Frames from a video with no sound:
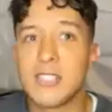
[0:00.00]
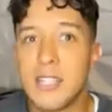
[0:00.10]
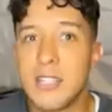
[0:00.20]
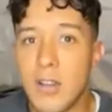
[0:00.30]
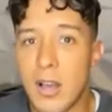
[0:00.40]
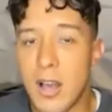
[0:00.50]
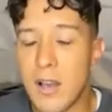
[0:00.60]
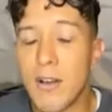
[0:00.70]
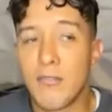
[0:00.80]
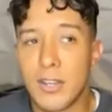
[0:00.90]
did
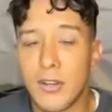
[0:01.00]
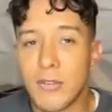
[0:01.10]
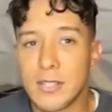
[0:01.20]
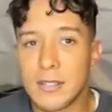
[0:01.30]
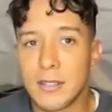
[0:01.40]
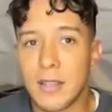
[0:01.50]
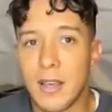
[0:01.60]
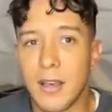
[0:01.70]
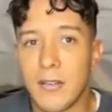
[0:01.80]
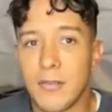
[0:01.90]
a video recently
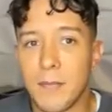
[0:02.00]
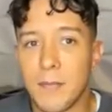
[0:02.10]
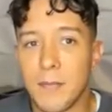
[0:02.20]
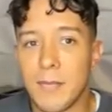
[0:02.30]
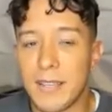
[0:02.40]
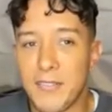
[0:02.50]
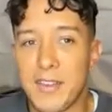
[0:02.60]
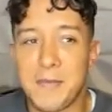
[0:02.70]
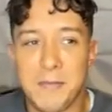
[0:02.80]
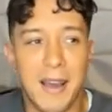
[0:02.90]
of
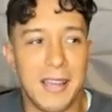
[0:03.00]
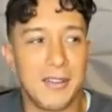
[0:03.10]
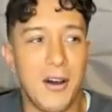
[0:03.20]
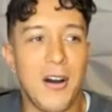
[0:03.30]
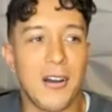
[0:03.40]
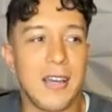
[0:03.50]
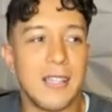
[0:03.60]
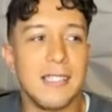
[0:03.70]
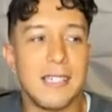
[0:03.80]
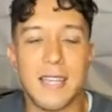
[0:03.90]
giving my dog a
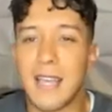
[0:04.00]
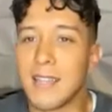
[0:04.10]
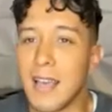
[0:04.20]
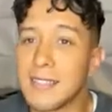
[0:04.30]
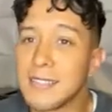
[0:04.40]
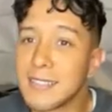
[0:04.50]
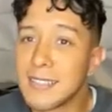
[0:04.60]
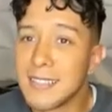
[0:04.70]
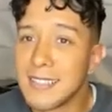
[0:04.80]
DNA test.